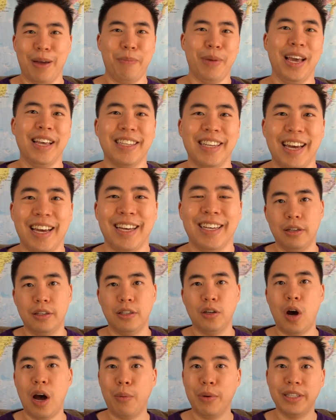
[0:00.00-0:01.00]
amazing.
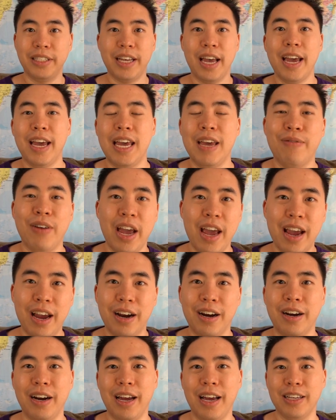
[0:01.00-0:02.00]
So I would say EVA
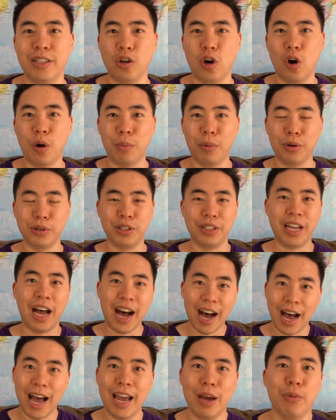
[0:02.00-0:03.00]
Air is almost
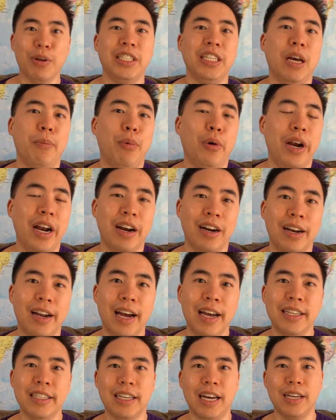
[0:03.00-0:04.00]
tied with Singapore
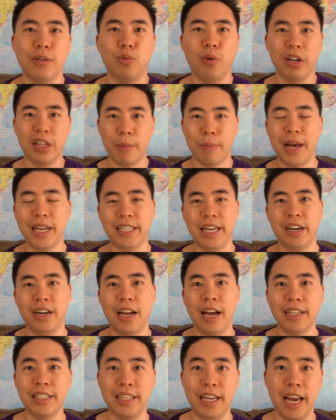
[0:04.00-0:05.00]
Airlines as one of the best
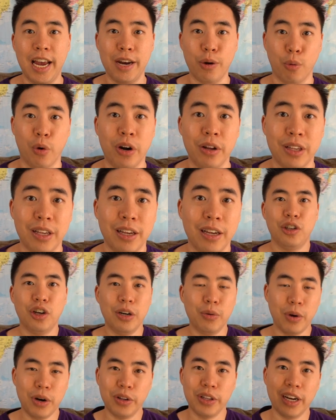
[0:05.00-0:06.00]
airlines in the world.
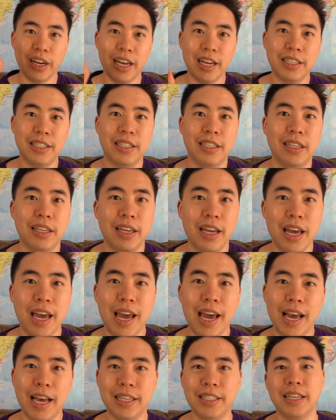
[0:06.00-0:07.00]
Third one on the list
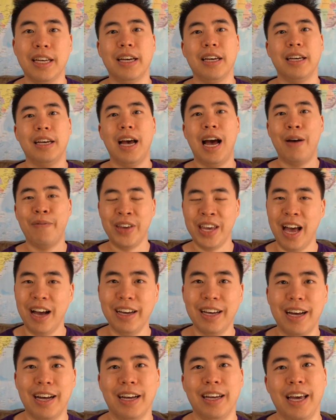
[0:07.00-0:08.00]
is
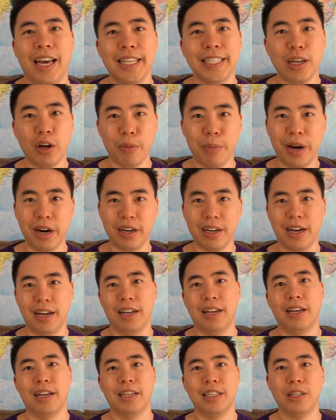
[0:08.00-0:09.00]
Avianca in South America.